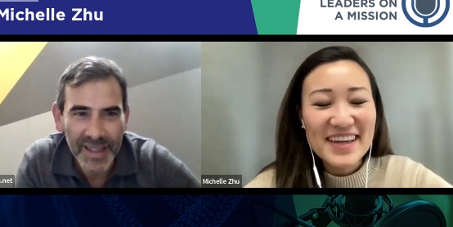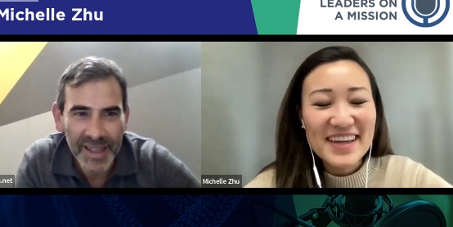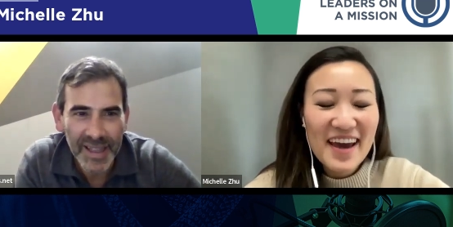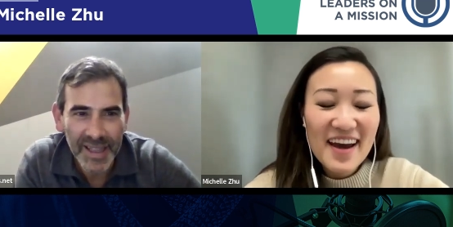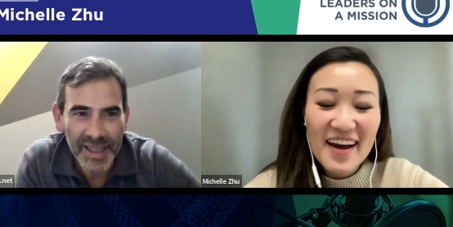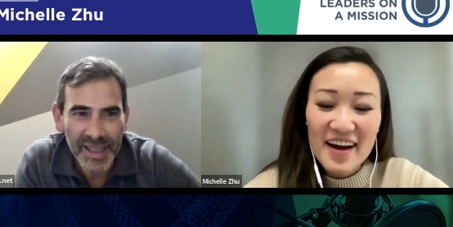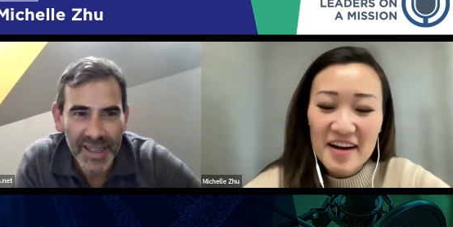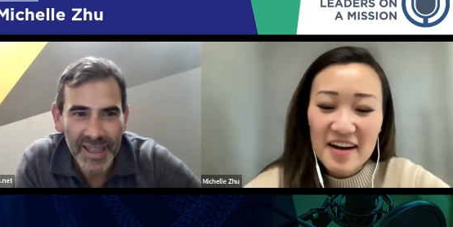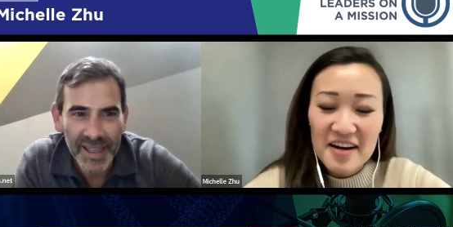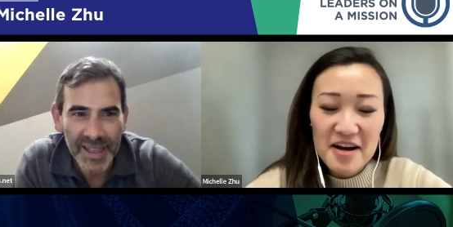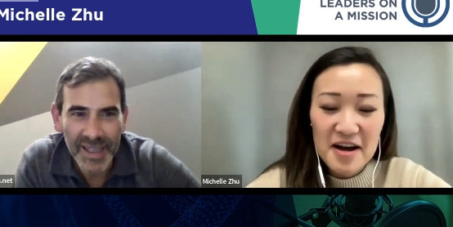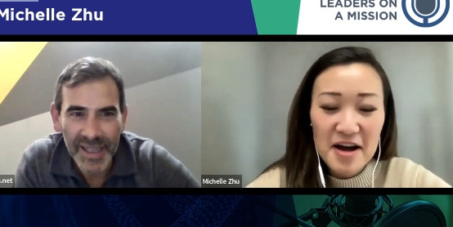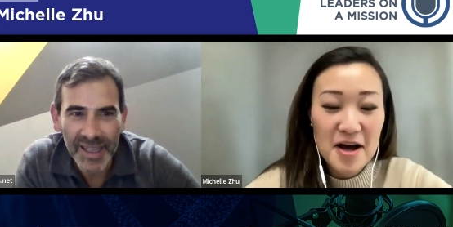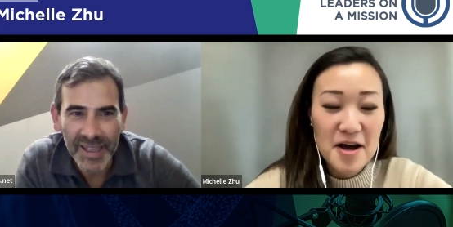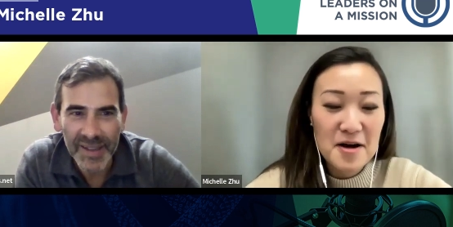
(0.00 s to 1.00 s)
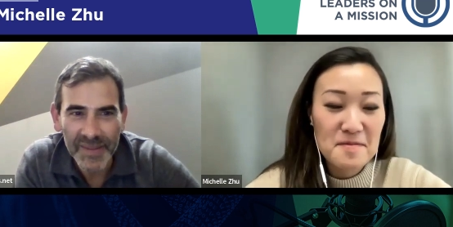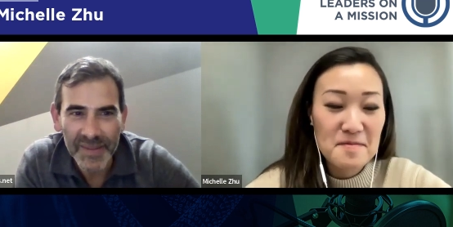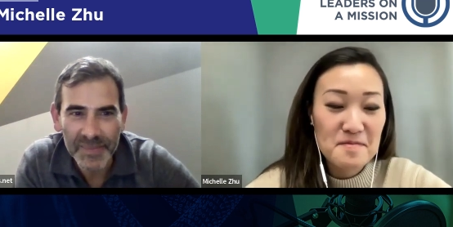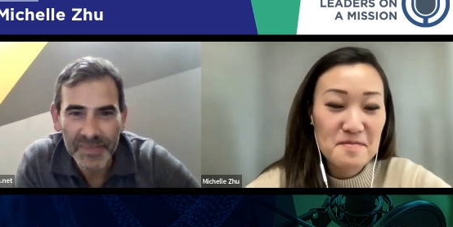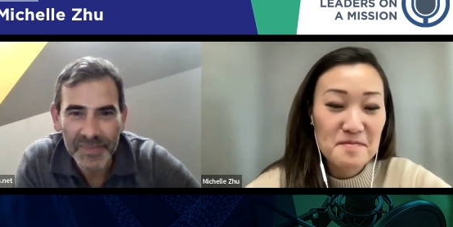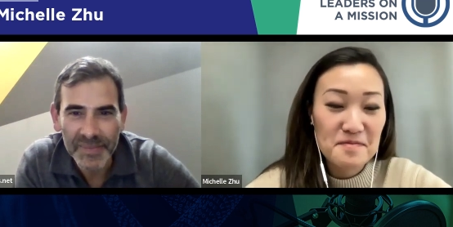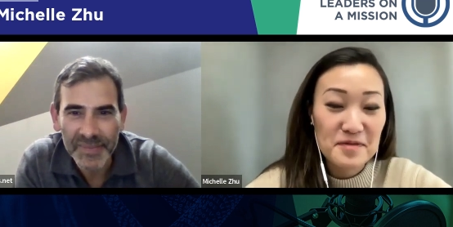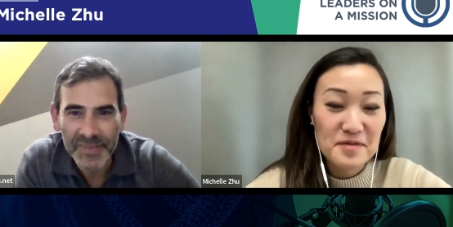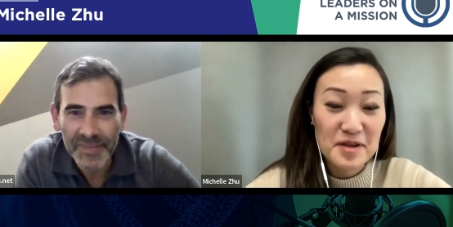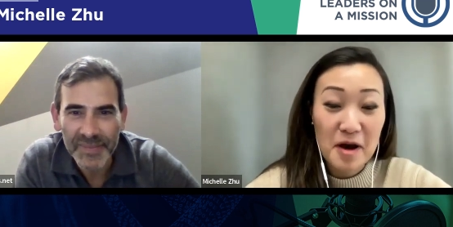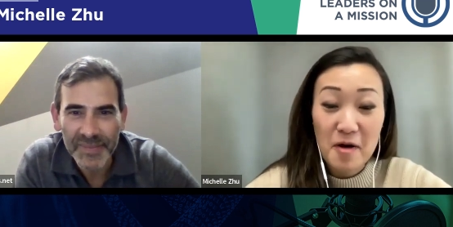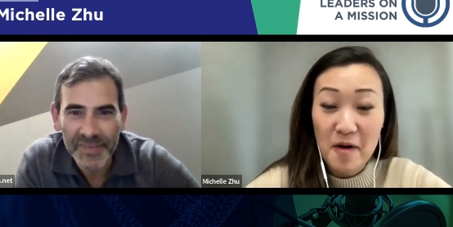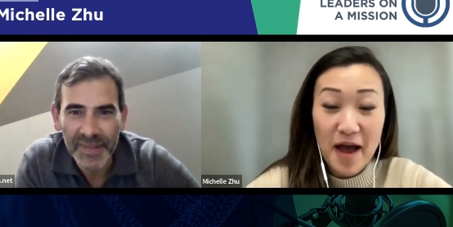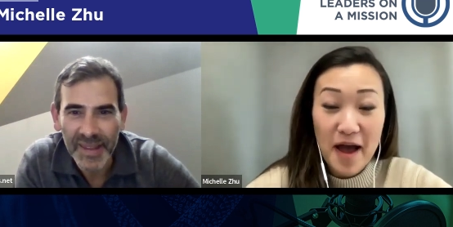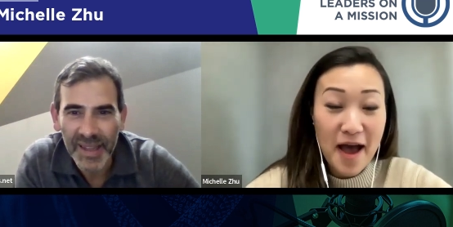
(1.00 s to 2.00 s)
Speaker 1: Yeah. Um,
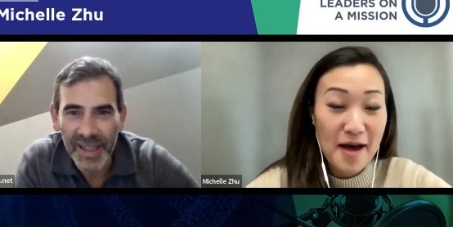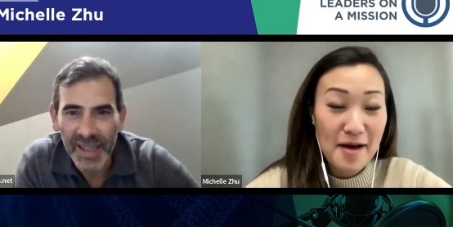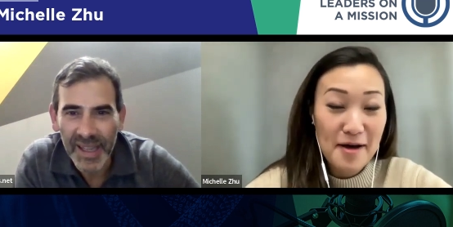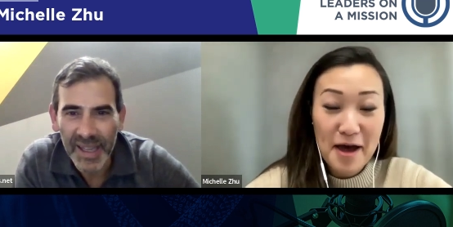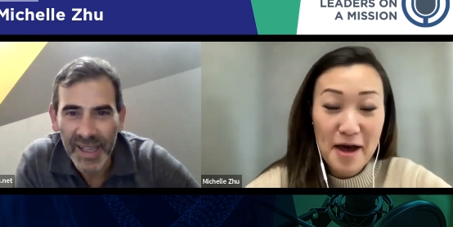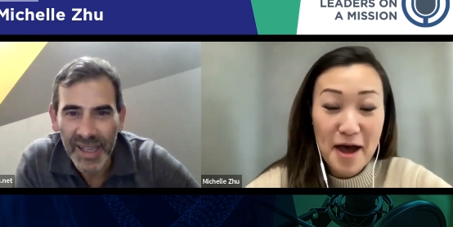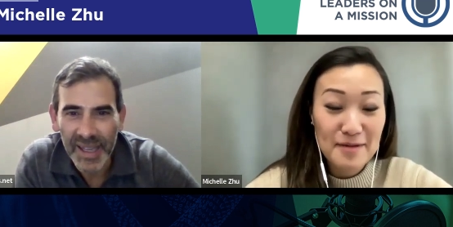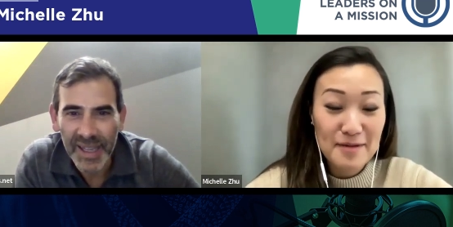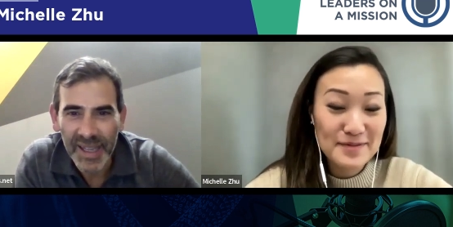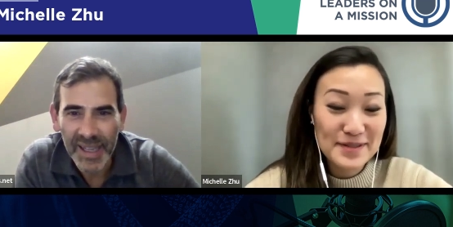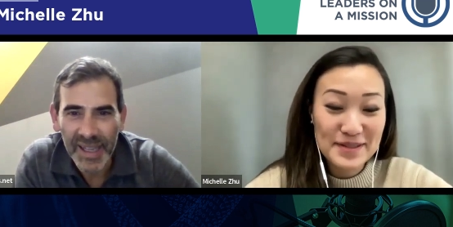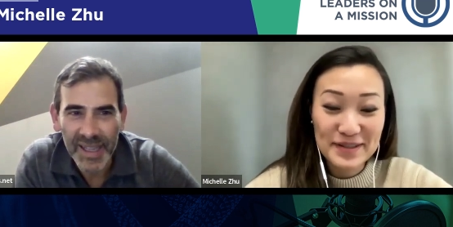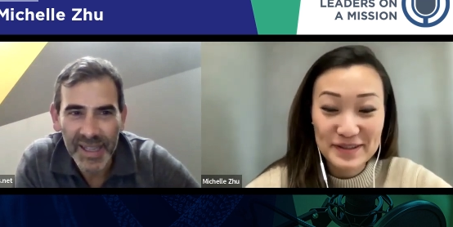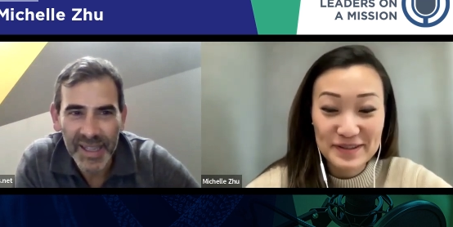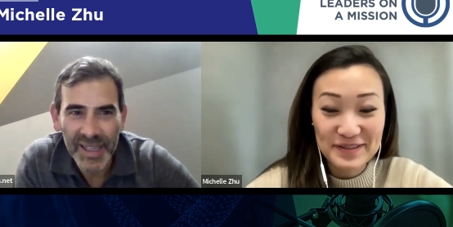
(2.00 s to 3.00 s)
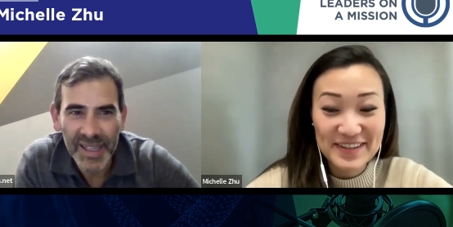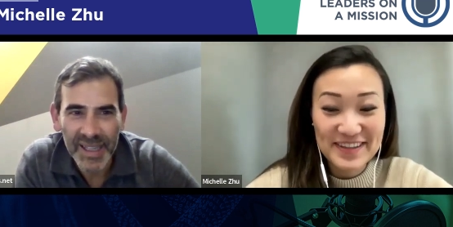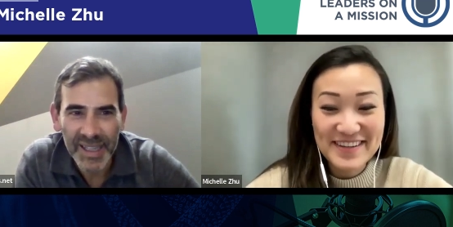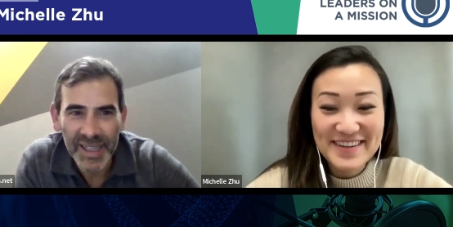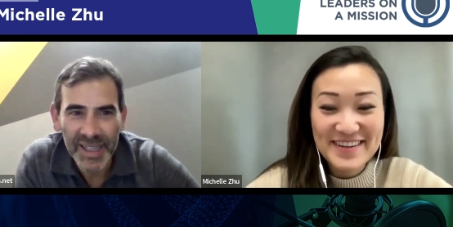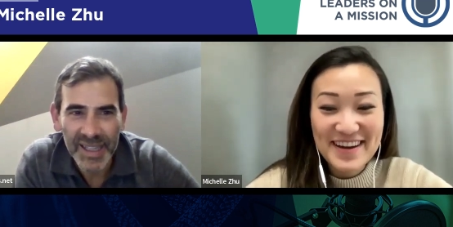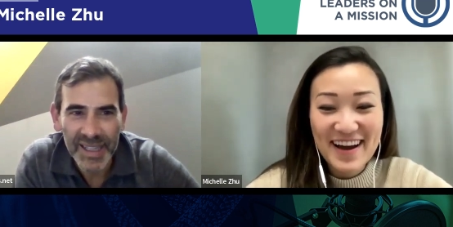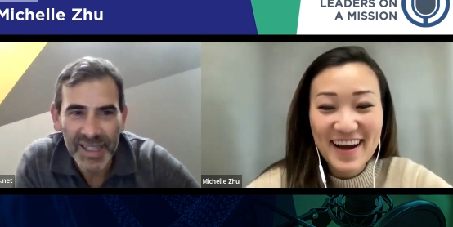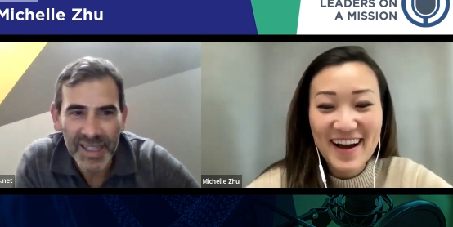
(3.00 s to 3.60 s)
no, a- absolutely.